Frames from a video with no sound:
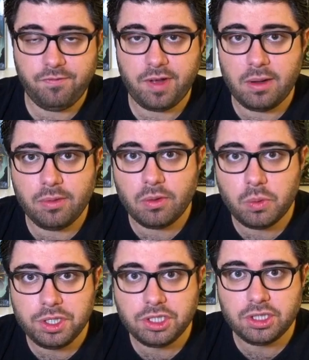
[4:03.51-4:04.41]
found the
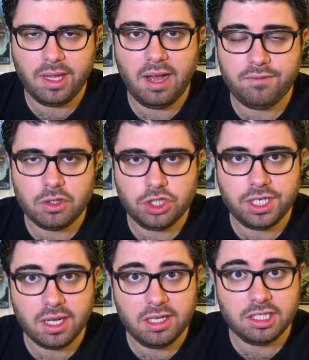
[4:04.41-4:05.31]
witch after she
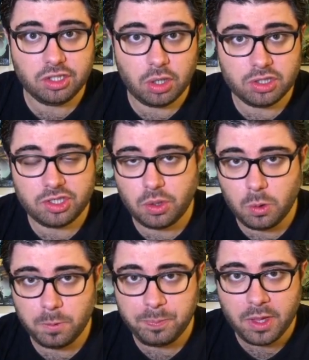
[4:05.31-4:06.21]
got his daughter's
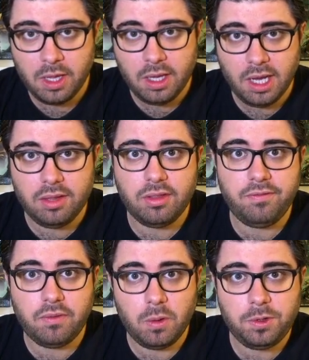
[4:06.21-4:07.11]
soul, and they
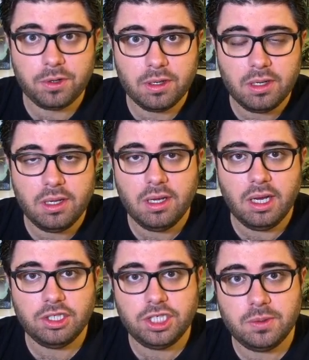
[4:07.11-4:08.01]
fought,
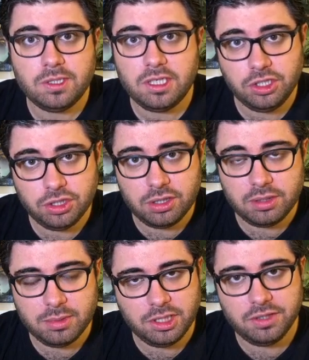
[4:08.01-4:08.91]
and she was
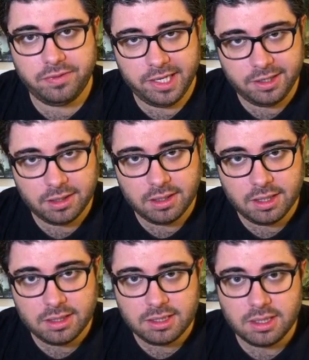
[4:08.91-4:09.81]
injured, but she fled.
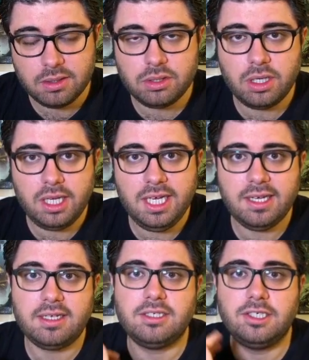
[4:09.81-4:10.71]
So he
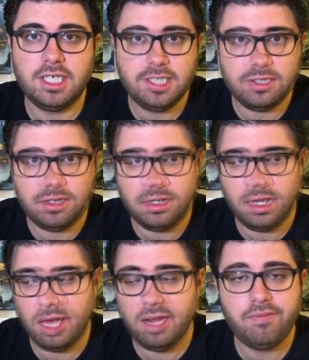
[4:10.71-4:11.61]
has chased her
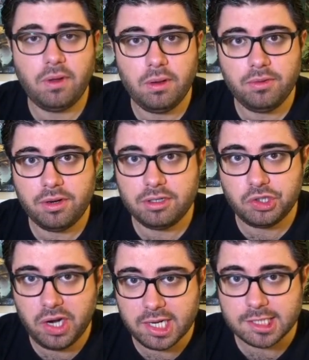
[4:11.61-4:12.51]
and followed her
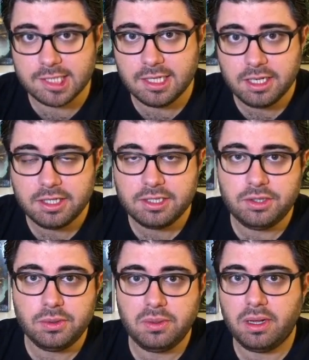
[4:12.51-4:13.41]
tracks
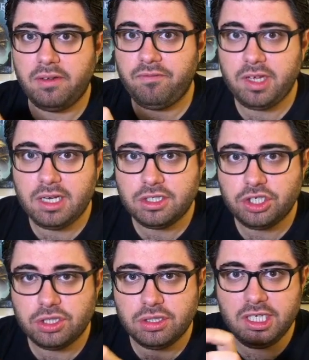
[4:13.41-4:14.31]
to a
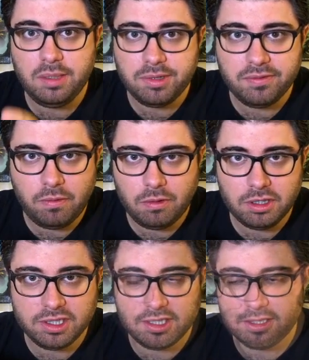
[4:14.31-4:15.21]
village deep in the
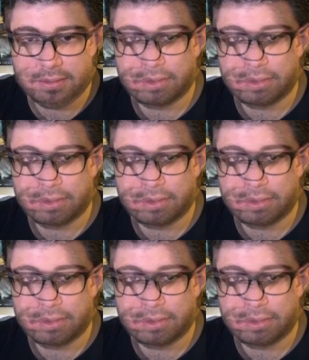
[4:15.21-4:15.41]
forest.